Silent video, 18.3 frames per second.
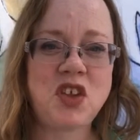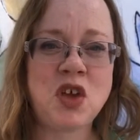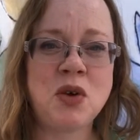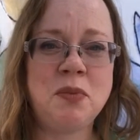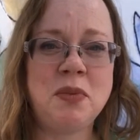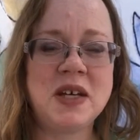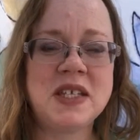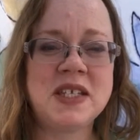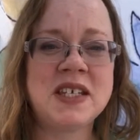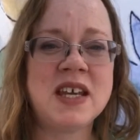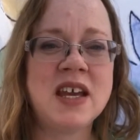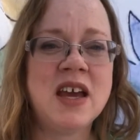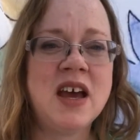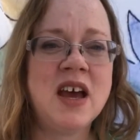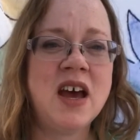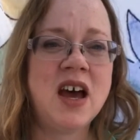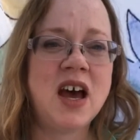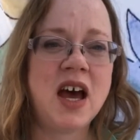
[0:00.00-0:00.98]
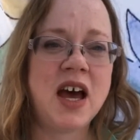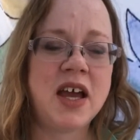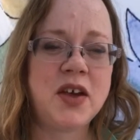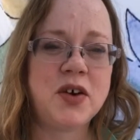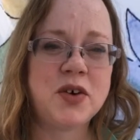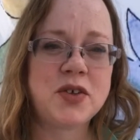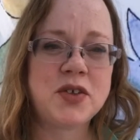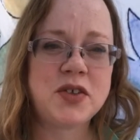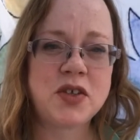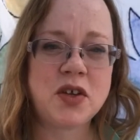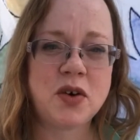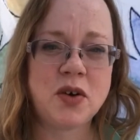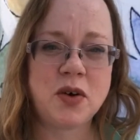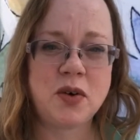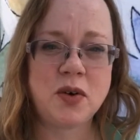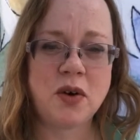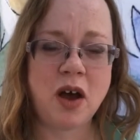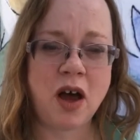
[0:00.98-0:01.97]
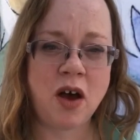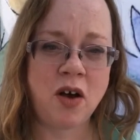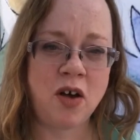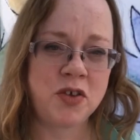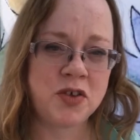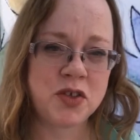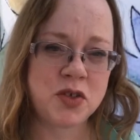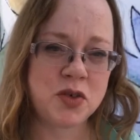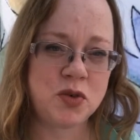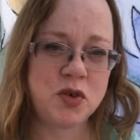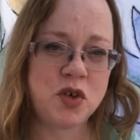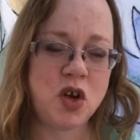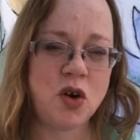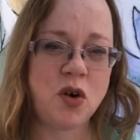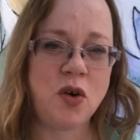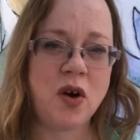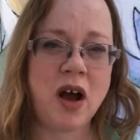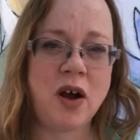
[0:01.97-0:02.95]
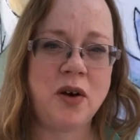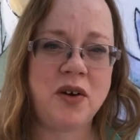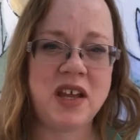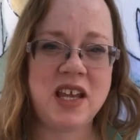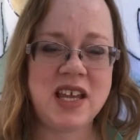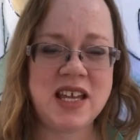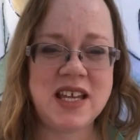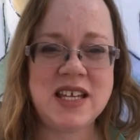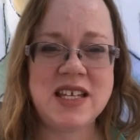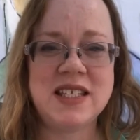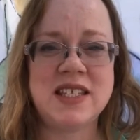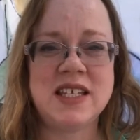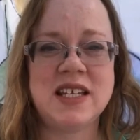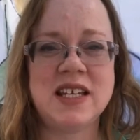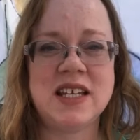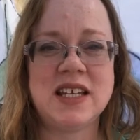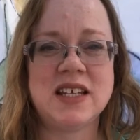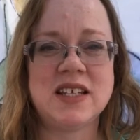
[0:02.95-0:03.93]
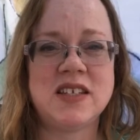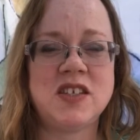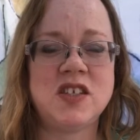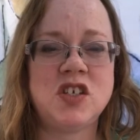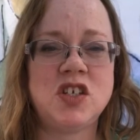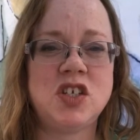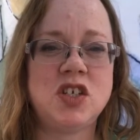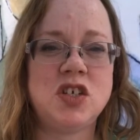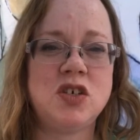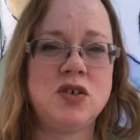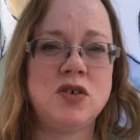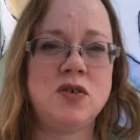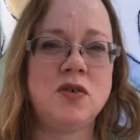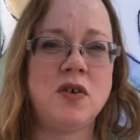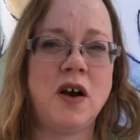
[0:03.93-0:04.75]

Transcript: But I also know how easy it is to